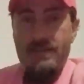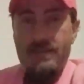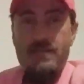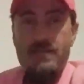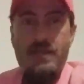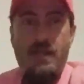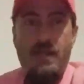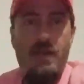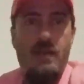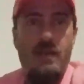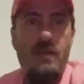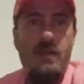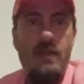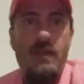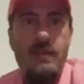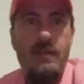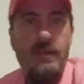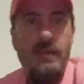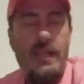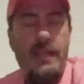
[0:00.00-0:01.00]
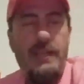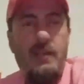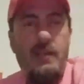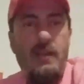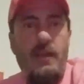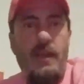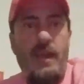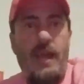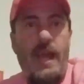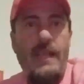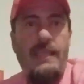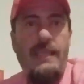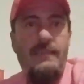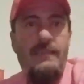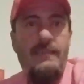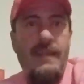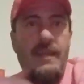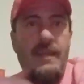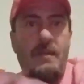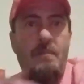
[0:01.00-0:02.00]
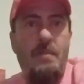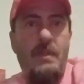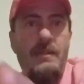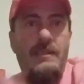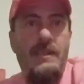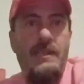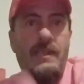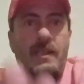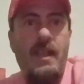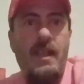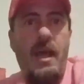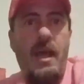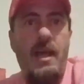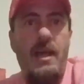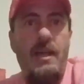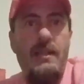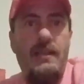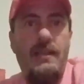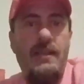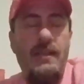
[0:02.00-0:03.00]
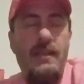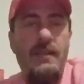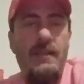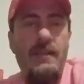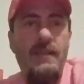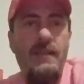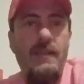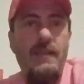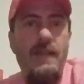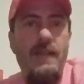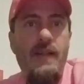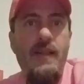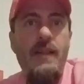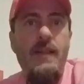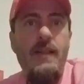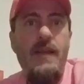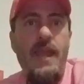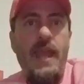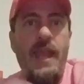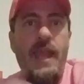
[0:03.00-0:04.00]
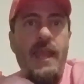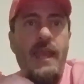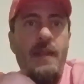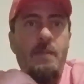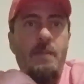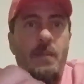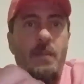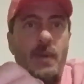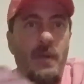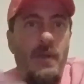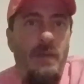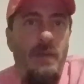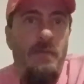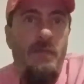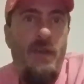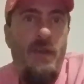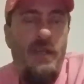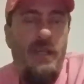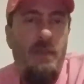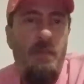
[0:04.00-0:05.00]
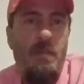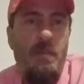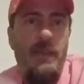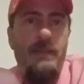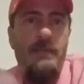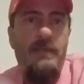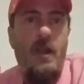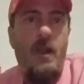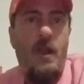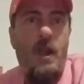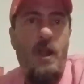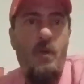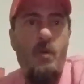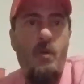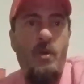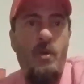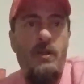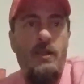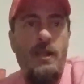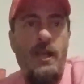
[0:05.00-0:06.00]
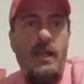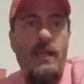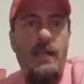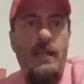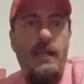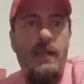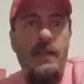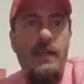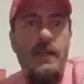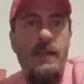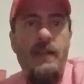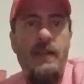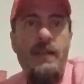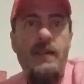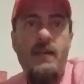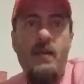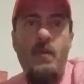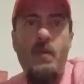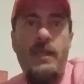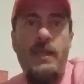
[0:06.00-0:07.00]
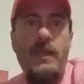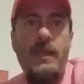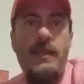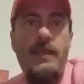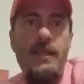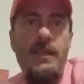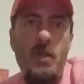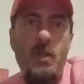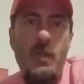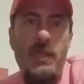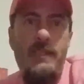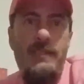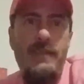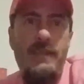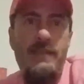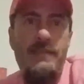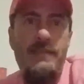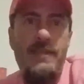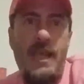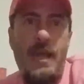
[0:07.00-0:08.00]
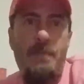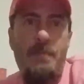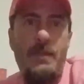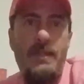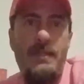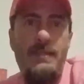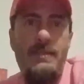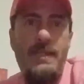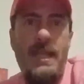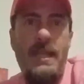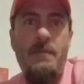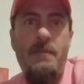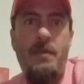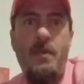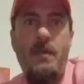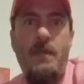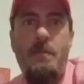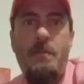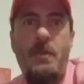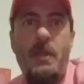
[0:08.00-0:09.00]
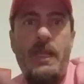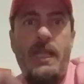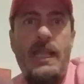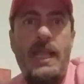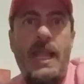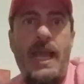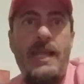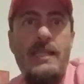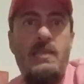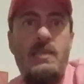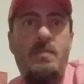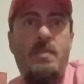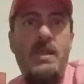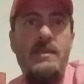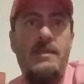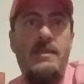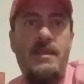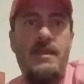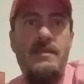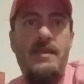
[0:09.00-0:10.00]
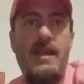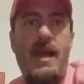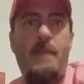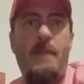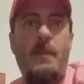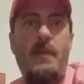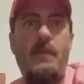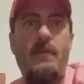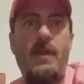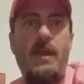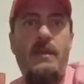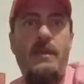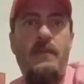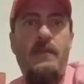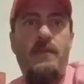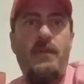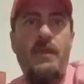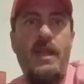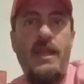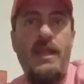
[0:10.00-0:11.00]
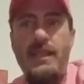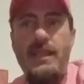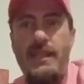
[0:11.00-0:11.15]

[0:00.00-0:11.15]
So, like, I could take a piece of cloth and put a fucking piece of artwork on it. We could glue it to the top of the table and put a glass piece on top of it. And